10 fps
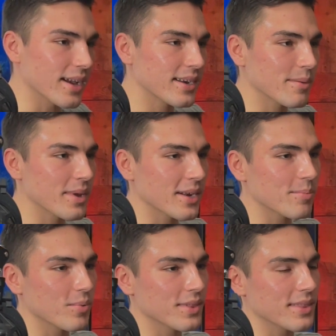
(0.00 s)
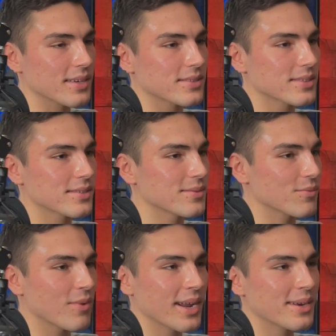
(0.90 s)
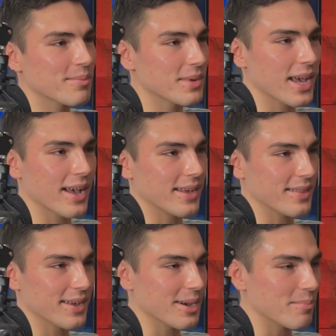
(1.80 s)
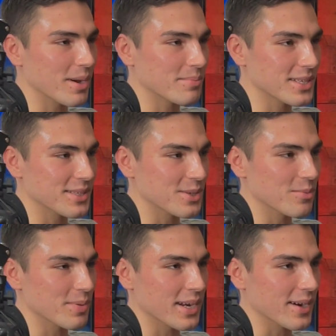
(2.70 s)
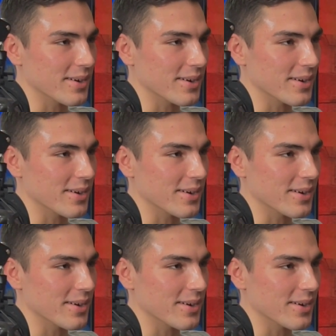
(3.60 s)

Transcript: I met up with this random guy that I bumped into Panera.